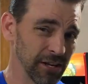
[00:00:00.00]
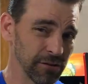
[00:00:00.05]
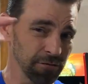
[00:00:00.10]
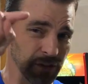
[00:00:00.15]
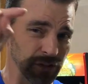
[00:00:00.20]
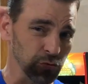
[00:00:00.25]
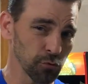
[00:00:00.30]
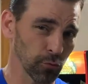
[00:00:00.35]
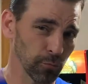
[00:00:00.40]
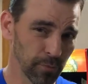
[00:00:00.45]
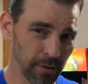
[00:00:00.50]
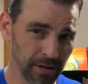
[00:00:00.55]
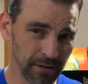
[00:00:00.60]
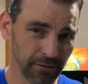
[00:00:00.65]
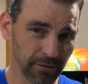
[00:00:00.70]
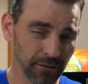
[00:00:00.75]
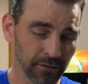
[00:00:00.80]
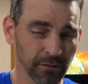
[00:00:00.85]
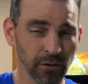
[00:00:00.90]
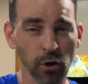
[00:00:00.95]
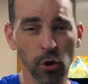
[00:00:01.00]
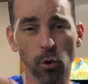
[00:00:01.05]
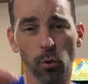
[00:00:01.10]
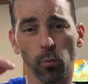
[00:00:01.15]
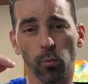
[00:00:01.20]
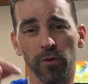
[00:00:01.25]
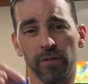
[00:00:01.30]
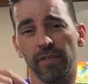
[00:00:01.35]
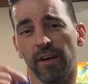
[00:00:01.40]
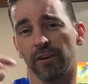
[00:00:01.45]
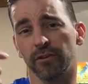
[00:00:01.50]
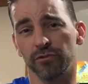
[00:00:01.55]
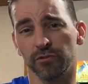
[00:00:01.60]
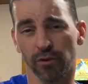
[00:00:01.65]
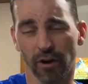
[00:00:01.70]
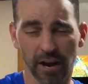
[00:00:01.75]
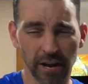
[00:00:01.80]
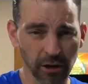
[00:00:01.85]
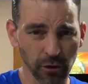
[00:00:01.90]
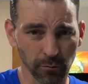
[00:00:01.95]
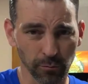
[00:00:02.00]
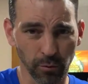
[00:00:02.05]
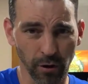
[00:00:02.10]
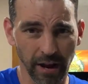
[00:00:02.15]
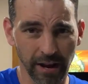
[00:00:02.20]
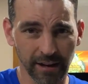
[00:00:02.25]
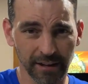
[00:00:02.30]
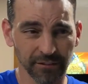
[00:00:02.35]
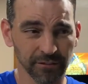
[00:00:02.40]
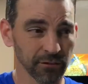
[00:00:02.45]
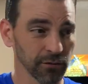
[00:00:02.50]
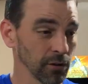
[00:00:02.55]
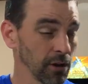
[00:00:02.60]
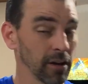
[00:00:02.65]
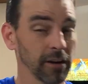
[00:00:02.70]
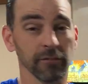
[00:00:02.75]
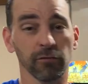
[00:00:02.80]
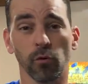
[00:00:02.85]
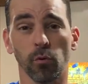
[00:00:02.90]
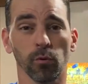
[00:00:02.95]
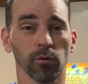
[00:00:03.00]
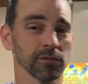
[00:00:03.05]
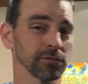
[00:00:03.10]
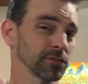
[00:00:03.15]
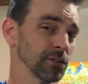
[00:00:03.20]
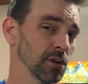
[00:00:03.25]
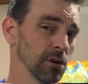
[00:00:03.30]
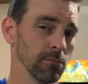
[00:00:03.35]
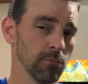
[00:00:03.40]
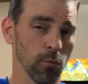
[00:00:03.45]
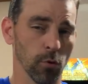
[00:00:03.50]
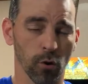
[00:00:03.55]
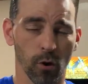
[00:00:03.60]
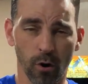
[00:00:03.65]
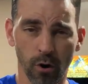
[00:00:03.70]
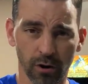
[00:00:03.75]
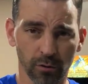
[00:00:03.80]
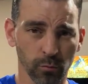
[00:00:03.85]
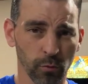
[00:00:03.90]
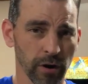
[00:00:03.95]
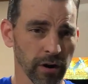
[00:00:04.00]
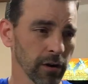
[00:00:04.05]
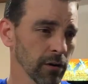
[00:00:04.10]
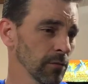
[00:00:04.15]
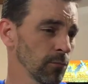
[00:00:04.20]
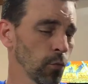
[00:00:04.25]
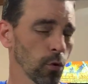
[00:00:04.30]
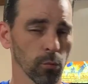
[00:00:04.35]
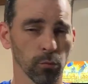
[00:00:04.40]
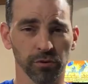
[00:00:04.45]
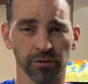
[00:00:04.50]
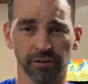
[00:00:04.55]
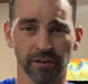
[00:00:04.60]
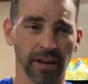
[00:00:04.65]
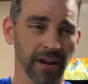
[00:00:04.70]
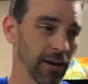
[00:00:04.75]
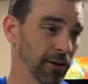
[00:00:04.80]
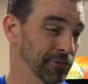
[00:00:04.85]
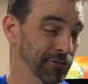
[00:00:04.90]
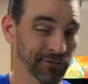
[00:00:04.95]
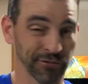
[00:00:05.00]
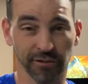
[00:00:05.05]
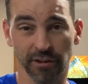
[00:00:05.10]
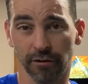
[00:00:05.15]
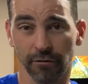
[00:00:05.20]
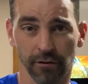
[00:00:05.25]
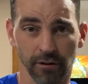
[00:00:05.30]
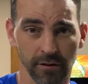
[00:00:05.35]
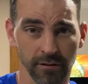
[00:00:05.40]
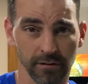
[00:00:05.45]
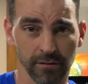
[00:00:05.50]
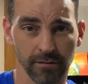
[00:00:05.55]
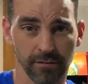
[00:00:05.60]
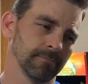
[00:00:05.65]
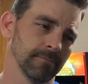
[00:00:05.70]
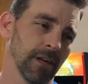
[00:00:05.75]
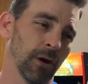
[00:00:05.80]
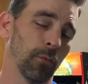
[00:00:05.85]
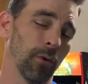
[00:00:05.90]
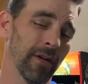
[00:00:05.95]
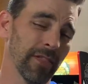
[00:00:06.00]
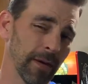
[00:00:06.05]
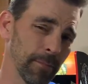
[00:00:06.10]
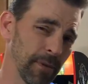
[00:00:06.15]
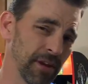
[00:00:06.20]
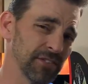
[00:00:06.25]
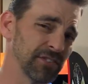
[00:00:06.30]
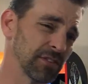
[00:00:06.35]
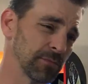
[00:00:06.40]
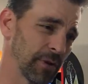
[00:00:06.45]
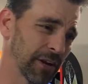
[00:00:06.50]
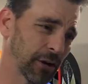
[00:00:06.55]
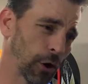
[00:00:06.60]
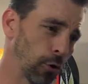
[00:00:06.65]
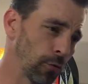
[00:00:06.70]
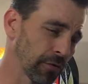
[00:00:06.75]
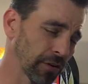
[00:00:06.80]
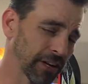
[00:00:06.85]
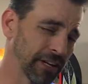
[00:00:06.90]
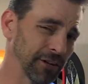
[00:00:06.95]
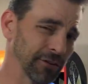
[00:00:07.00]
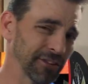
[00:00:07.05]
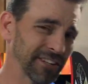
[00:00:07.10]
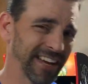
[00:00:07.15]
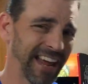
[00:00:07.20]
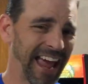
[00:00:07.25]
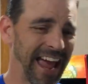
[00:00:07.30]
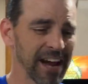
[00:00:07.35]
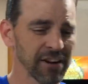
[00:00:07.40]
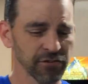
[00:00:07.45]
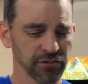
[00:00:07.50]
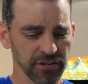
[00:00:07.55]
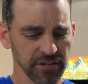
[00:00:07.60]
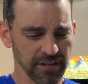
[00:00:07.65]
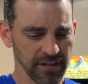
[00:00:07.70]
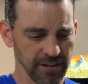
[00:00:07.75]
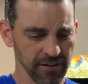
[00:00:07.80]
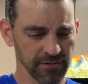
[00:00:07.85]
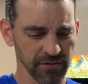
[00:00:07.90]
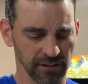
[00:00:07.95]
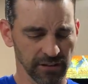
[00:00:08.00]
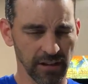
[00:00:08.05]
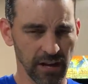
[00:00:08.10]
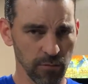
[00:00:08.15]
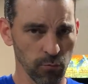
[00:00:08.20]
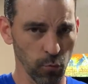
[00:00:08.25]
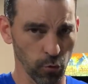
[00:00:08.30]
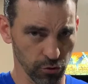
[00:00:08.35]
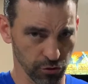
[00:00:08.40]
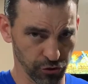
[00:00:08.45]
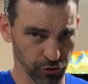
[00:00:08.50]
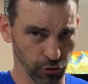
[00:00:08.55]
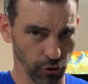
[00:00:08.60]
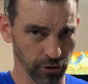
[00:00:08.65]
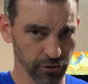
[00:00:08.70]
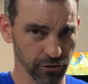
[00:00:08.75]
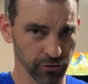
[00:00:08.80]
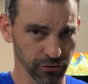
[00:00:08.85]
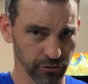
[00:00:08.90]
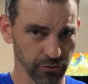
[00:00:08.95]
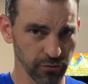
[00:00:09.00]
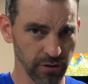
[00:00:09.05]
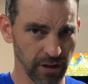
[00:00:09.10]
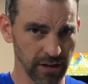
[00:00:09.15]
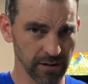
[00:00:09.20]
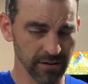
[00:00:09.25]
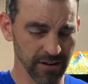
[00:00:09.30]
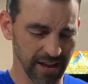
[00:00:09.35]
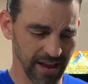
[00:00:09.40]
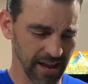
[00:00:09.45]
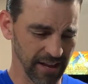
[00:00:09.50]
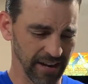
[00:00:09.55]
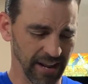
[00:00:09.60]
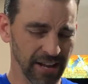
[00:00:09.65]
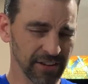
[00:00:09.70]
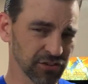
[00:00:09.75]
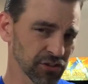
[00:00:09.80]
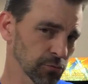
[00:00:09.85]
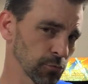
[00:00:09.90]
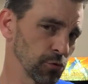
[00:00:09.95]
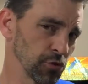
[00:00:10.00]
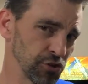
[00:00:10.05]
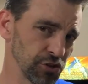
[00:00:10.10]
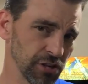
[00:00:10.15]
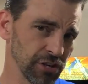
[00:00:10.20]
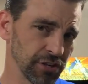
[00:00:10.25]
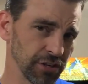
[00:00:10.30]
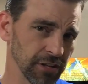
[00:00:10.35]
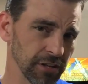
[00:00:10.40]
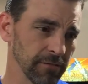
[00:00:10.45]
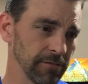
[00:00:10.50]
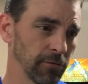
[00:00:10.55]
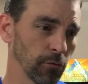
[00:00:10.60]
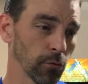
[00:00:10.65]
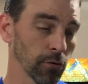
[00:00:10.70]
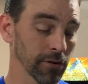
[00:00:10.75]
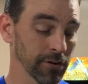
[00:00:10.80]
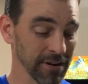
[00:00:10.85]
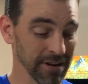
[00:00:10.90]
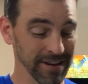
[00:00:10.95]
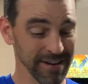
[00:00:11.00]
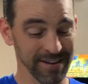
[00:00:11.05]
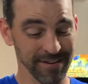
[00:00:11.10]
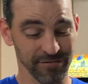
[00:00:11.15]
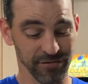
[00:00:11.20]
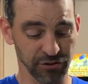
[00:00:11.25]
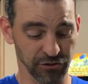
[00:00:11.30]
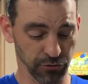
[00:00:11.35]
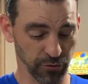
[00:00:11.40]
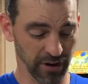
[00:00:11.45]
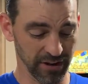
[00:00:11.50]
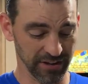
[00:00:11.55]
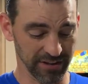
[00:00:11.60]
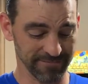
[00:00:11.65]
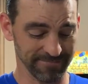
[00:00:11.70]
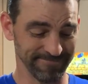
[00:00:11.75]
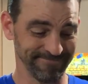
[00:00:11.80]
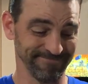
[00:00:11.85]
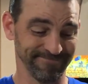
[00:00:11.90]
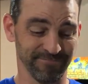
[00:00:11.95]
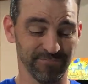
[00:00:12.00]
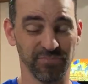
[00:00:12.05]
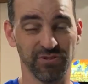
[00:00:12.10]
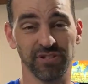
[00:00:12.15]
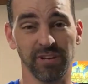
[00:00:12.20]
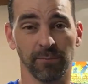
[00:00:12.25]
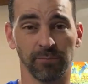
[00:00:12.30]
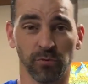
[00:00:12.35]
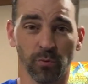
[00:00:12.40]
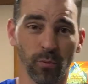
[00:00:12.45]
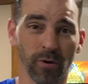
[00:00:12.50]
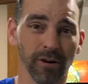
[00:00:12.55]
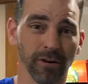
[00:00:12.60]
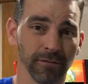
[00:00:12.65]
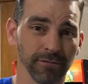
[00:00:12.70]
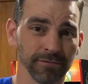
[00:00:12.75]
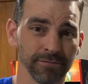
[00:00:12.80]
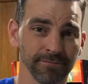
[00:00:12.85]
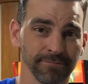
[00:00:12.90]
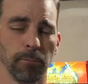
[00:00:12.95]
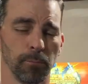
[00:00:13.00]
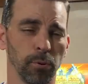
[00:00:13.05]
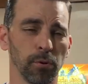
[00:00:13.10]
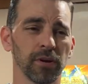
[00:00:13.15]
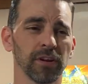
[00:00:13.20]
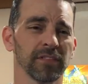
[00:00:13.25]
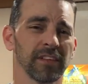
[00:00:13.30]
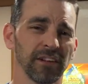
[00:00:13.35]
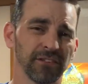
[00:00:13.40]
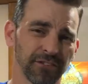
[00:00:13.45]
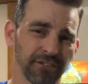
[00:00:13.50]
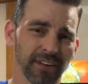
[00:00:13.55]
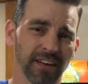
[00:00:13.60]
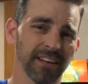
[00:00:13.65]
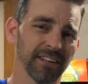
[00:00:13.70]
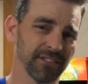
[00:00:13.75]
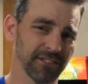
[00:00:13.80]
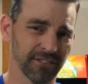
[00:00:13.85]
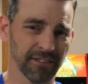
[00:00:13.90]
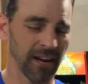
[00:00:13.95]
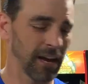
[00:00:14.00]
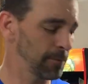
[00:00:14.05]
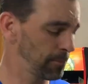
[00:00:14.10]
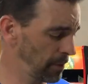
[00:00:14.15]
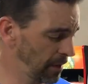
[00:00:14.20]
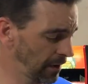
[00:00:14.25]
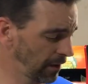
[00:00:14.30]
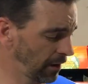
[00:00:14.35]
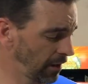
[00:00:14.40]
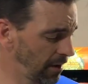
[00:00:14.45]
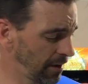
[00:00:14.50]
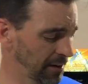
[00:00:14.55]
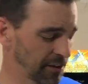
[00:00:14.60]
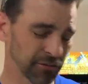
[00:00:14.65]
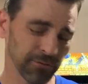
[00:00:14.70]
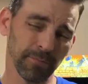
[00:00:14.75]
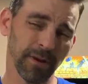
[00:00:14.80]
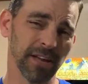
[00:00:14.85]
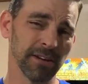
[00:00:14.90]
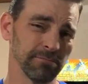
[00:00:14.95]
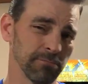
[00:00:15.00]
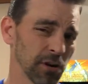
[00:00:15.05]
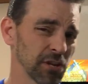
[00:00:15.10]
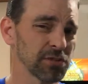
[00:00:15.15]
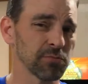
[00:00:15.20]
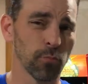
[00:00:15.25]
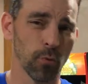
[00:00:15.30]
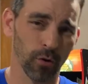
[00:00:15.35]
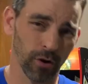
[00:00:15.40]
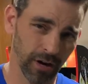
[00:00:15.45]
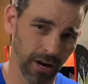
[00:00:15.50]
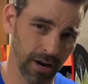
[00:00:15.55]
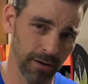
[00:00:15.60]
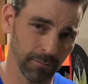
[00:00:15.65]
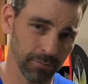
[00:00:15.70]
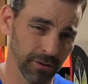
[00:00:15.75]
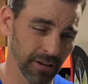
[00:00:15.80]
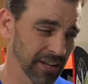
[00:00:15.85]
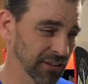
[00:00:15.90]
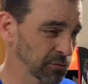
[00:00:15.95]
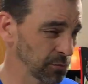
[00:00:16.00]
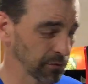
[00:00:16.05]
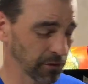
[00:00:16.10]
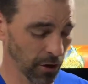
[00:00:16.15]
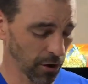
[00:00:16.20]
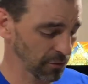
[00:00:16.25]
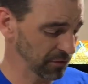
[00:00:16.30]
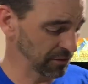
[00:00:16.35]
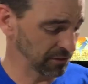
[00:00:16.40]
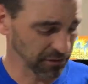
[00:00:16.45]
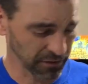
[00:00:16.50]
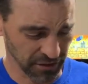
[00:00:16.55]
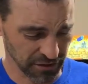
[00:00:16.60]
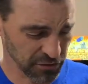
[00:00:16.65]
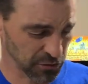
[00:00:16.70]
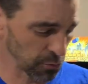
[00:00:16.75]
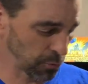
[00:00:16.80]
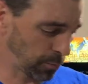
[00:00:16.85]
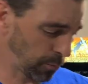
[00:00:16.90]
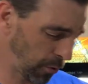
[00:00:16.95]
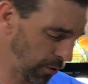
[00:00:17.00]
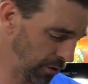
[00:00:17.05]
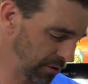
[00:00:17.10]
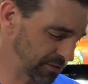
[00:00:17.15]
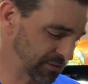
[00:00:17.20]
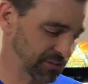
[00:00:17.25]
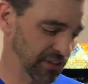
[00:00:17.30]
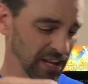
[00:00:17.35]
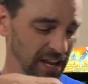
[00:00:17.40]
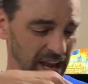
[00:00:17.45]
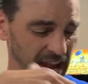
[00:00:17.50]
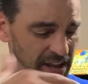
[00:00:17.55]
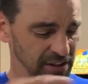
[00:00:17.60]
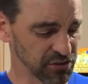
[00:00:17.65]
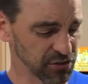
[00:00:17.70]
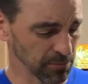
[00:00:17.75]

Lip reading: individual pieces with extra angle brackets and, of course, more hardware, more wooden dowels, etc. And while that may seem like overkill, it actually gives a lot more structure to that and adds some rigidity for the dreaded step 12. Putting that second side panel on is made much more complex with all these additional parts and